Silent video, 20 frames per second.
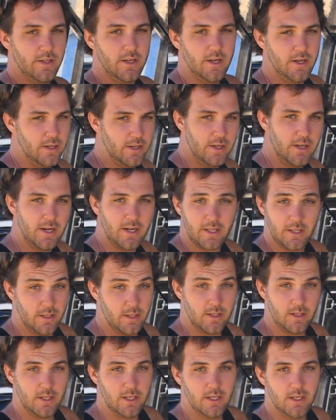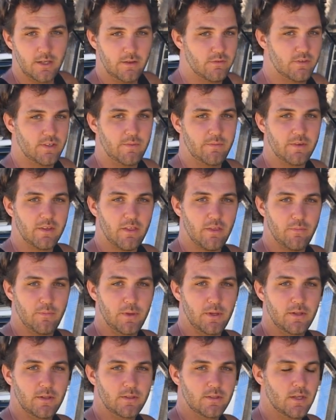there and I can clean it if something's
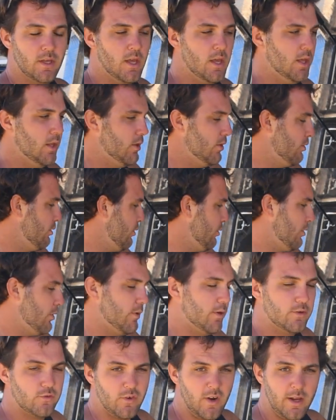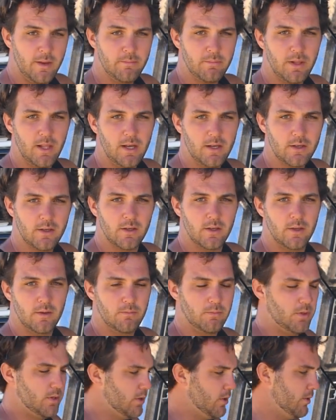spilled. There's also a drain plug,
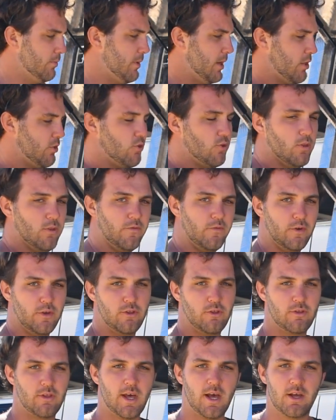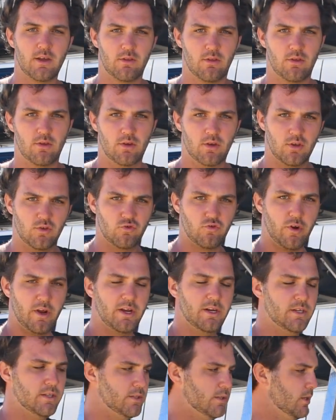but you got to make sure the fridge is out so you can
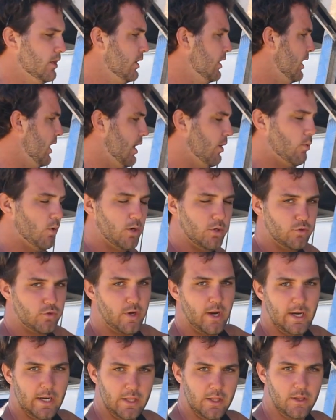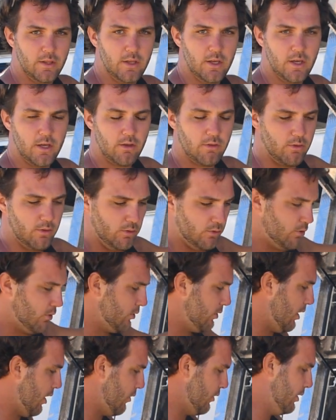drain it. I won't drain it in there because it'll
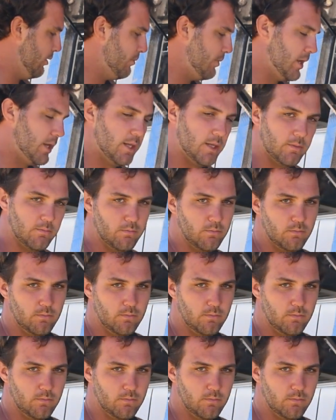just go in the bloody